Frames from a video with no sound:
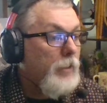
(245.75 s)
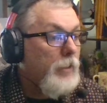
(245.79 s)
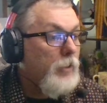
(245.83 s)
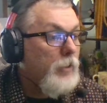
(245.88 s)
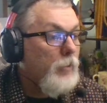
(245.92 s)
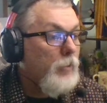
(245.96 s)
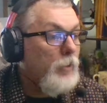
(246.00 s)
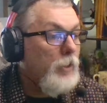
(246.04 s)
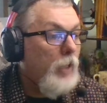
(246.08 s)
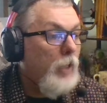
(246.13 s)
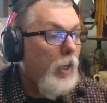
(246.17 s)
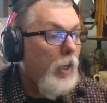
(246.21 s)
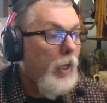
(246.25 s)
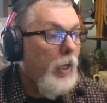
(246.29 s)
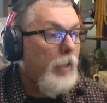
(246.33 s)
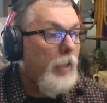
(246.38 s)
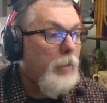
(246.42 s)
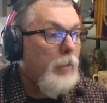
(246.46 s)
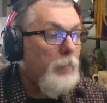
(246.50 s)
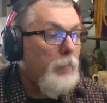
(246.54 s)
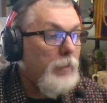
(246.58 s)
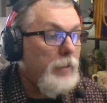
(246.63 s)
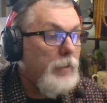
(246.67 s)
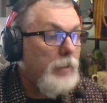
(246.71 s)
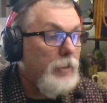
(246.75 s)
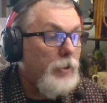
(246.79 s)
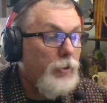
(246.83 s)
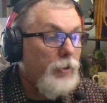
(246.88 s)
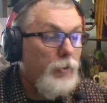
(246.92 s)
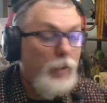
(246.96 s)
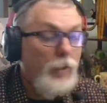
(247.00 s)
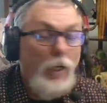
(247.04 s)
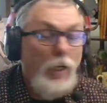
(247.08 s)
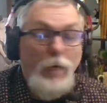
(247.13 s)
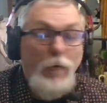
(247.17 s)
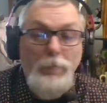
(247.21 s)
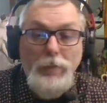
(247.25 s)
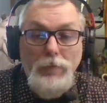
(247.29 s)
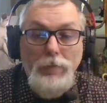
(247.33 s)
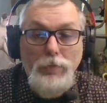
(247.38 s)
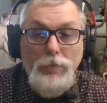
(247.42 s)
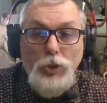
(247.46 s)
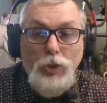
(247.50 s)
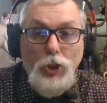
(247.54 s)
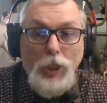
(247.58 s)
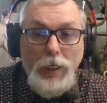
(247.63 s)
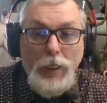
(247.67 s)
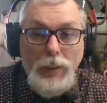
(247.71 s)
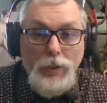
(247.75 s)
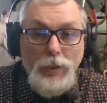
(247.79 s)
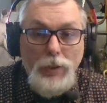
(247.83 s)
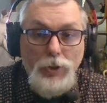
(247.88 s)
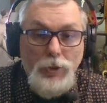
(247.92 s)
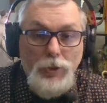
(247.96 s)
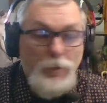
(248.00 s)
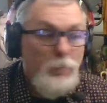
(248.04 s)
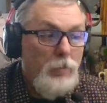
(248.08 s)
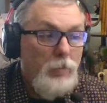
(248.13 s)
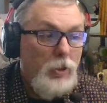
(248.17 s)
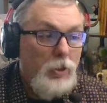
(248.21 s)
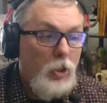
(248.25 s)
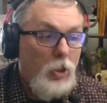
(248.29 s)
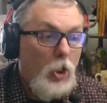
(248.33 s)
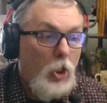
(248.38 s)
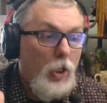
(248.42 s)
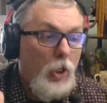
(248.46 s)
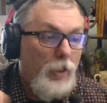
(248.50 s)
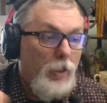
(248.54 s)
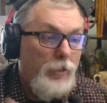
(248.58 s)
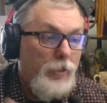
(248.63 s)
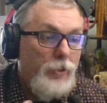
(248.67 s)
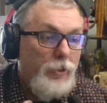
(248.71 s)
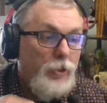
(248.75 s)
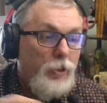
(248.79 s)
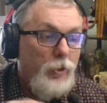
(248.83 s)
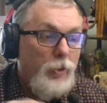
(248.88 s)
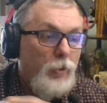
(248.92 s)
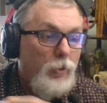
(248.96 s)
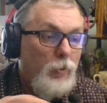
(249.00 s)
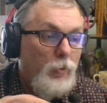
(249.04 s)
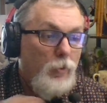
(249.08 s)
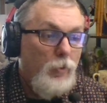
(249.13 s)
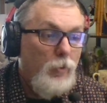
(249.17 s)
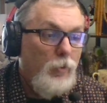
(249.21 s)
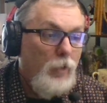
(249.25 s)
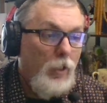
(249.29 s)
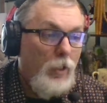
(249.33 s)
you're caught up in the tsunami of change that belongs to